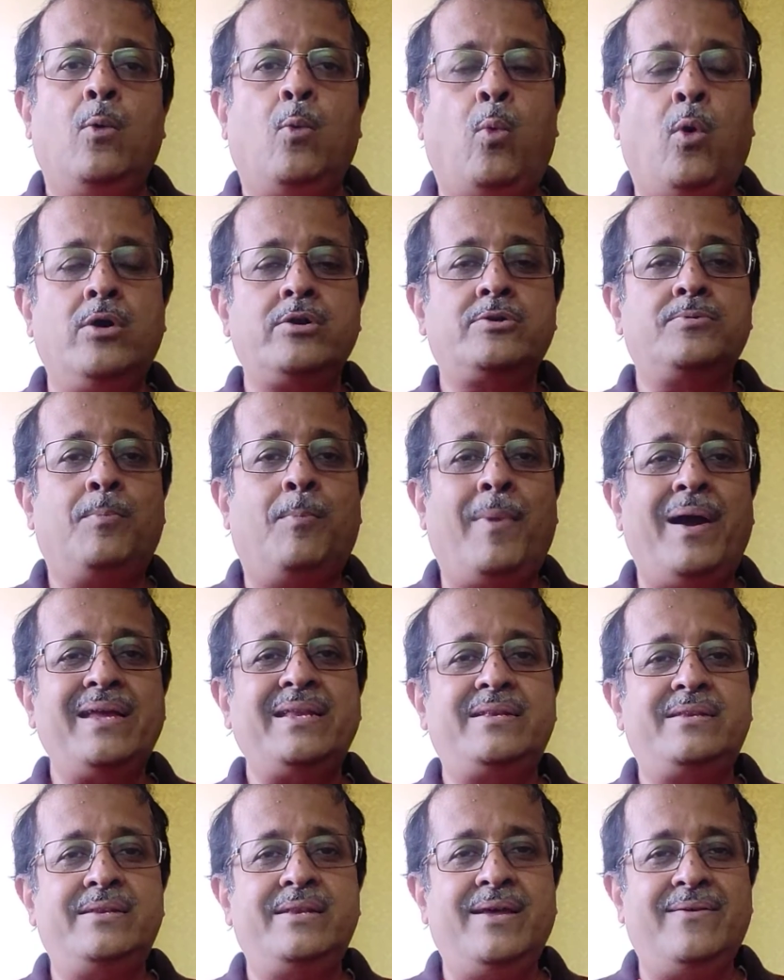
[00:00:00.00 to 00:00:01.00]
what
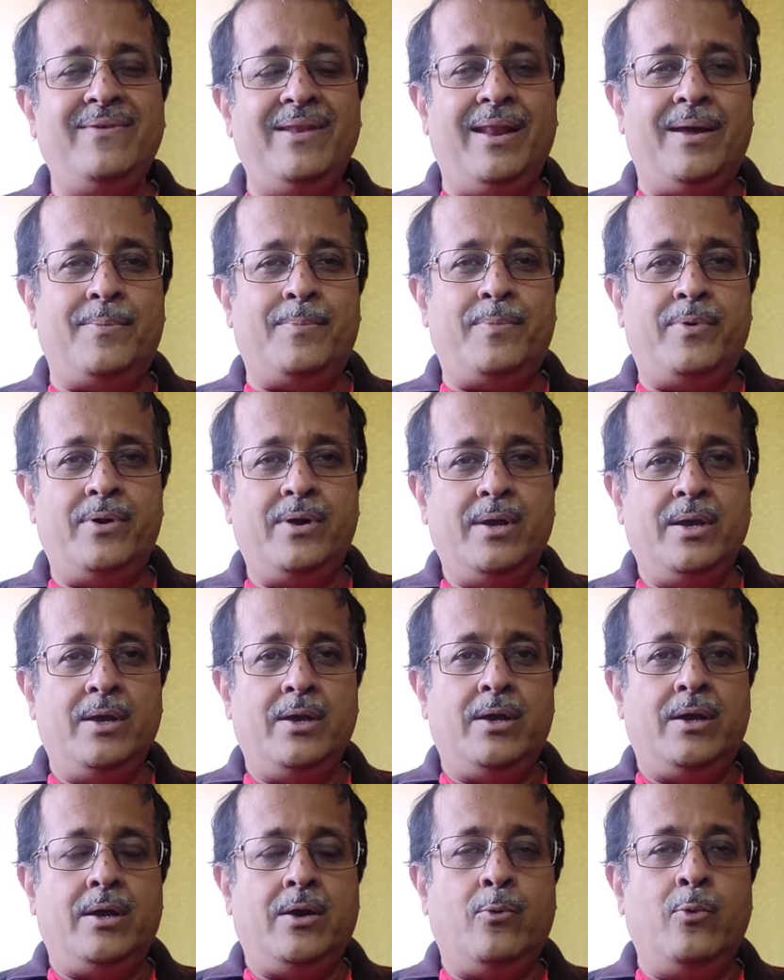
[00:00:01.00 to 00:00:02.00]
might develop
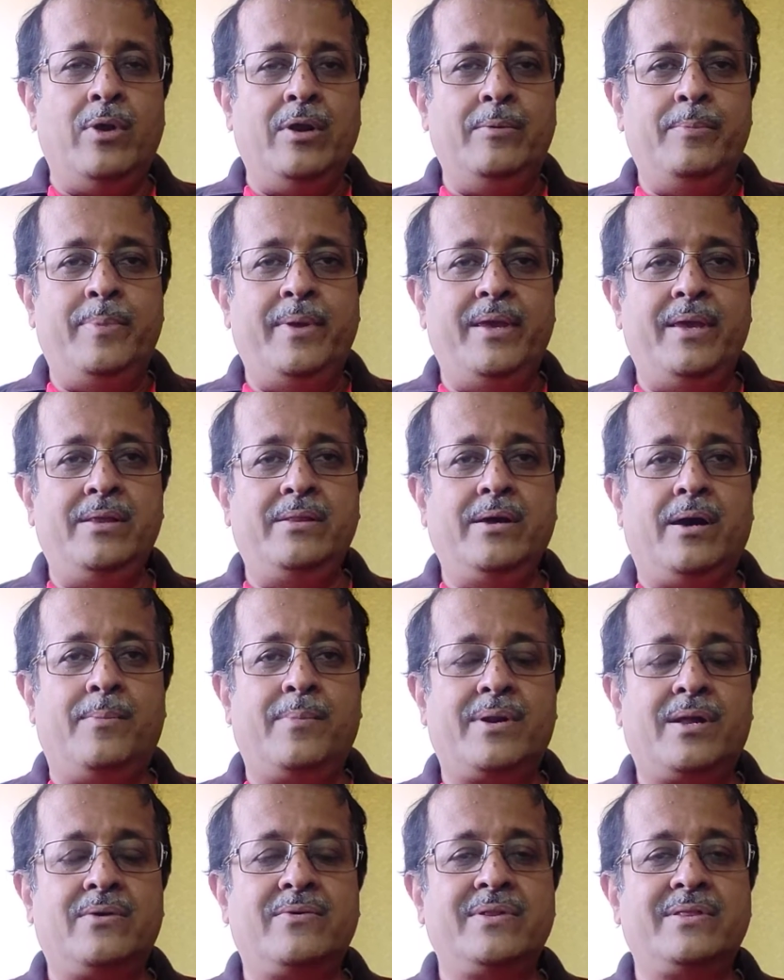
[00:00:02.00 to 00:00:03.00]
will be the
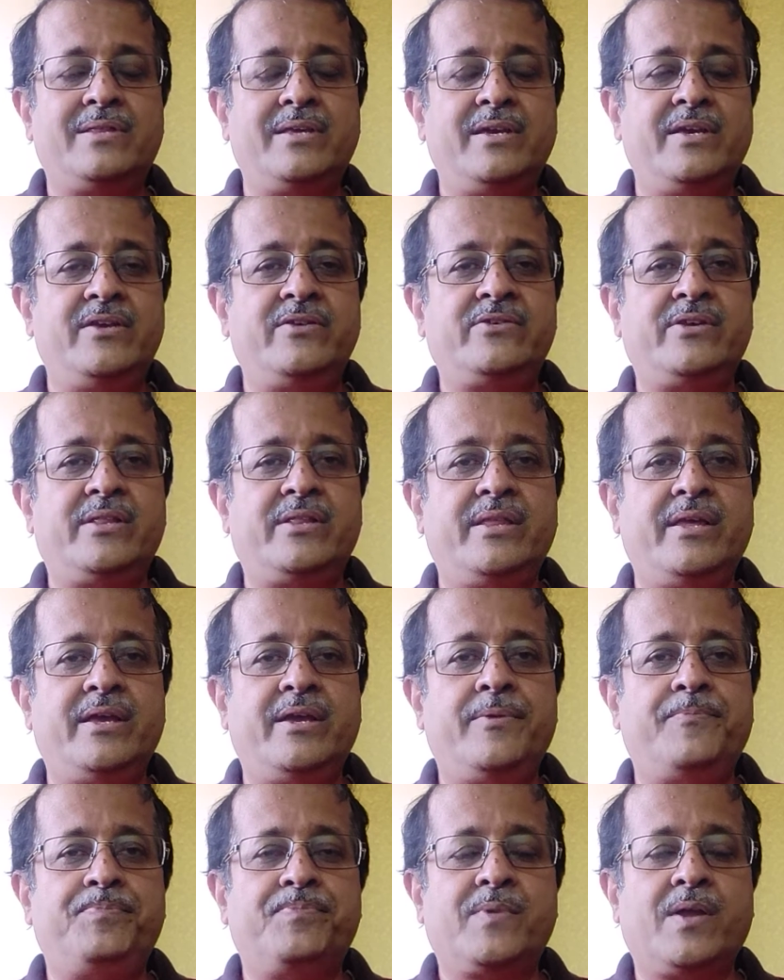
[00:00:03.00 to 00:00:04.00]
Amravatis
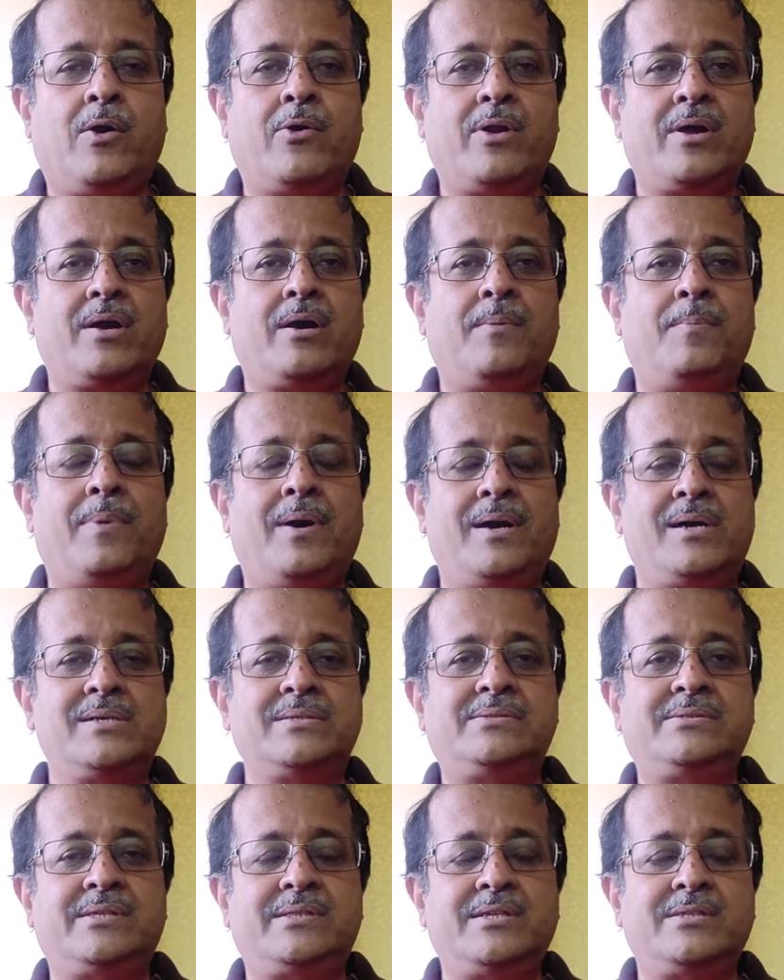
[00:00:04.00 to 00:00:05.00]
the
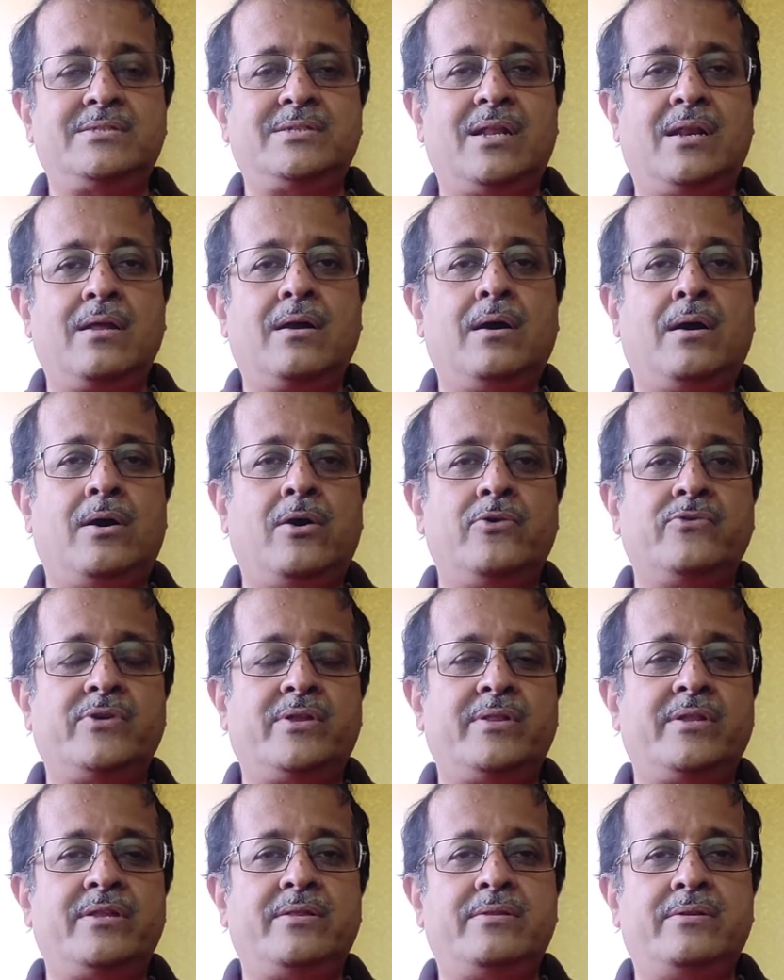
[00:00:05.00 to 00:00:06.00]
Aurangabads and the Jalgaons
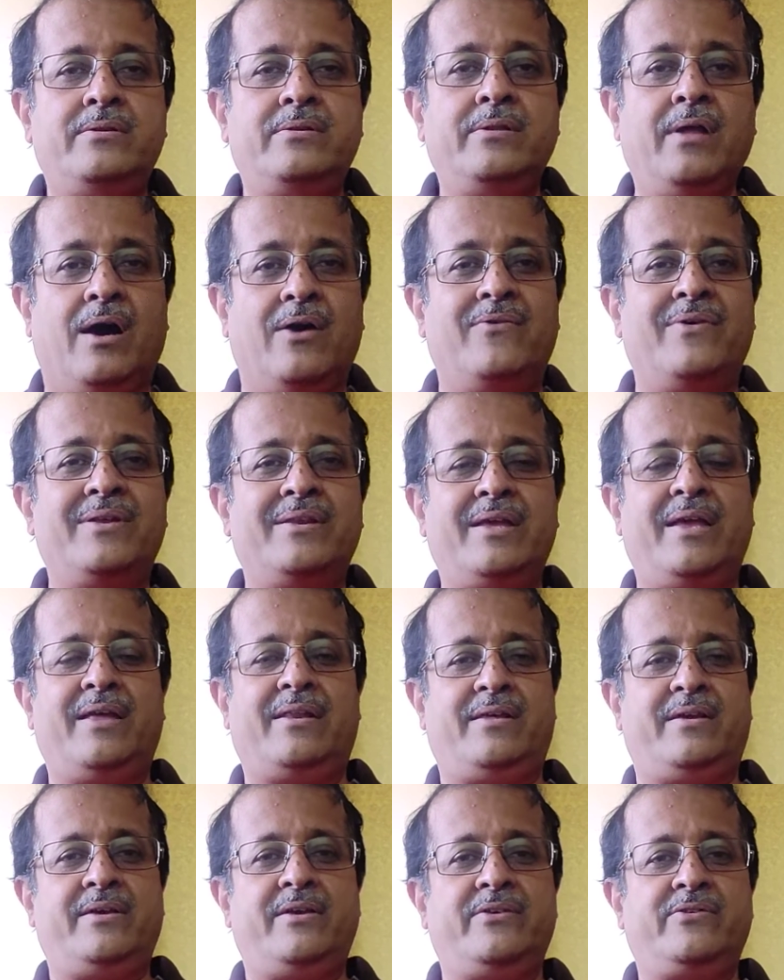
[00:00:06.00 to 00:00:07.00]
and the
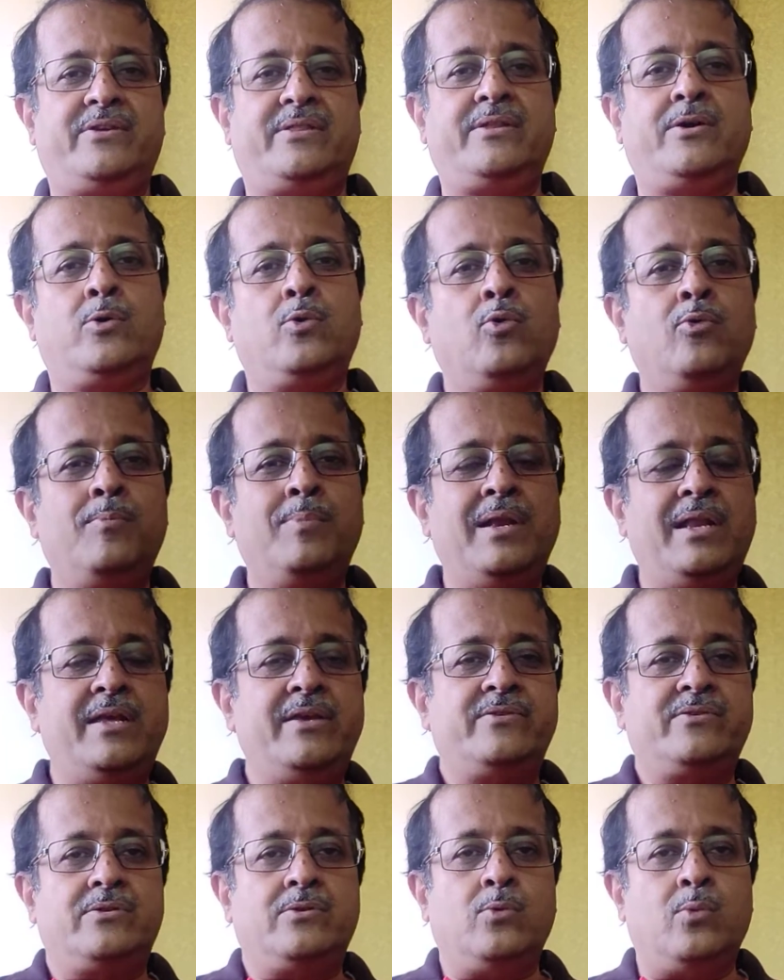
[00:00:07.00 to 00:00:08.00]
Davangeres and the
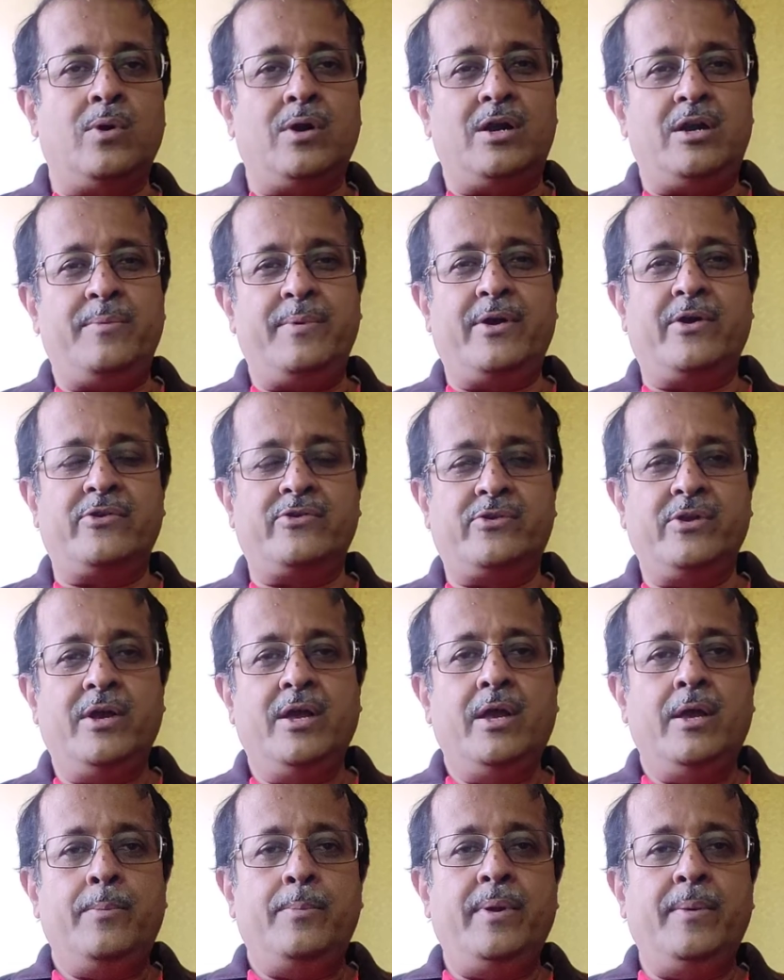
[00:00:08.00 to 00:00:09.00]
Hublis of the world,
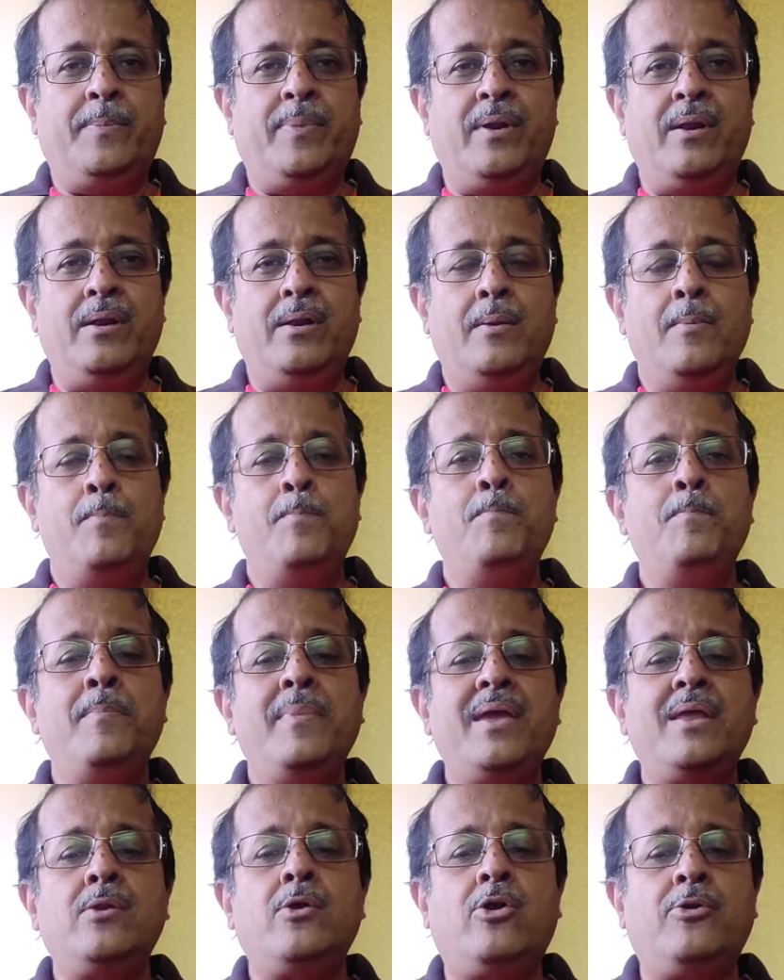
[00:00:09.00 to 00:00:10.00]
because people
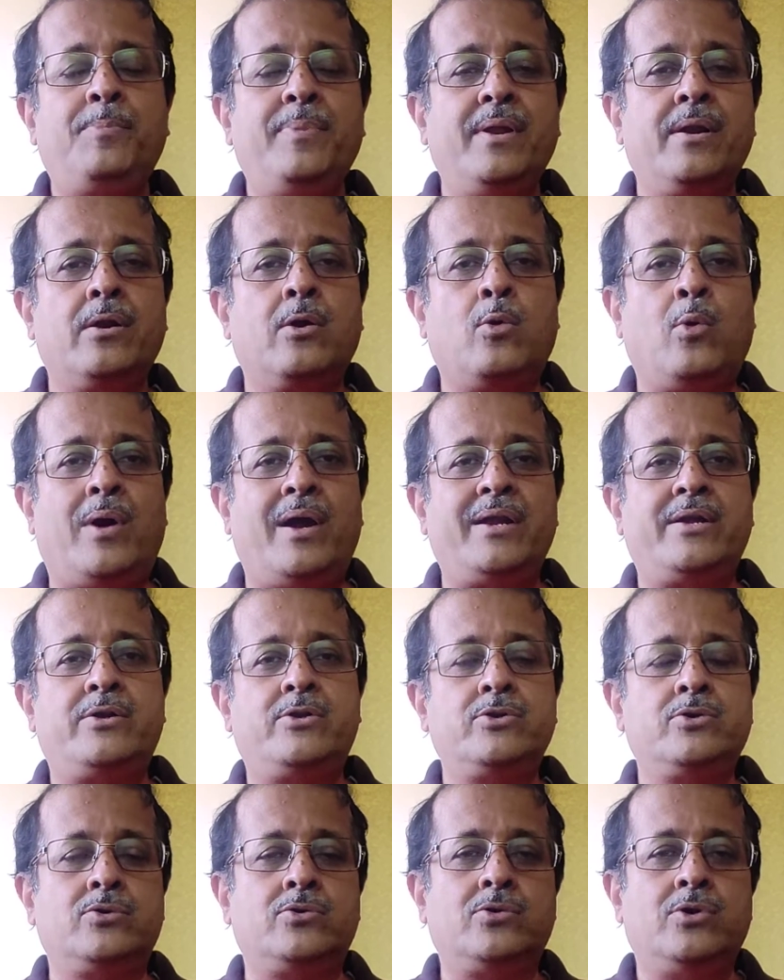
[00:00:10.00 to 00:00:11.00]
may not be
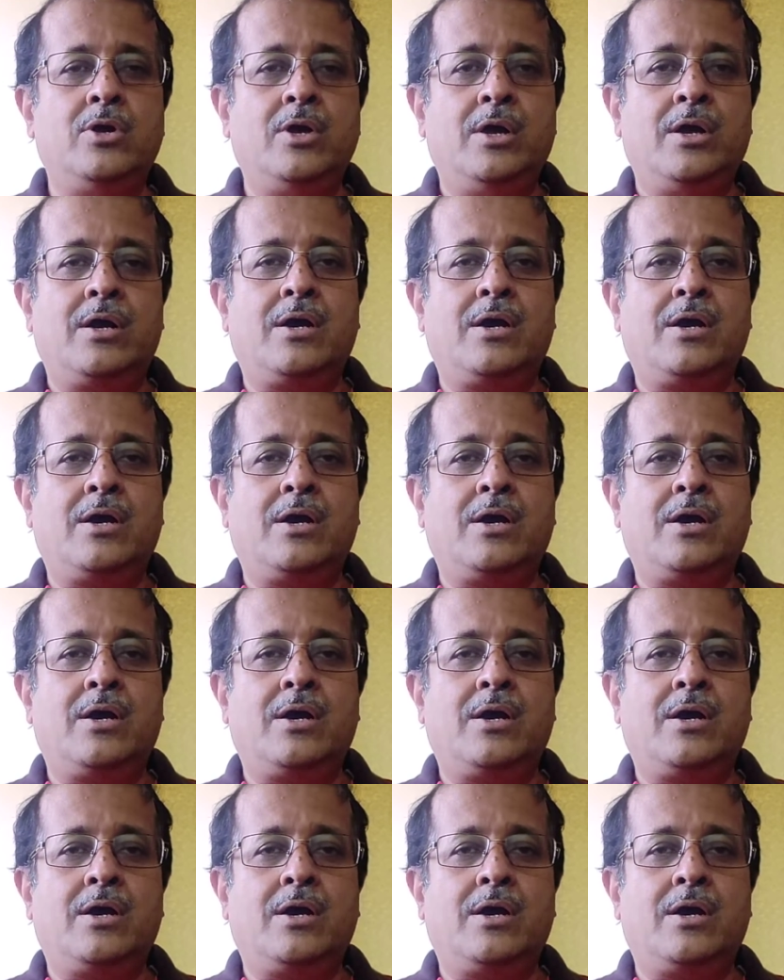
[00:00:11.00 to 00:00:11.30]
required to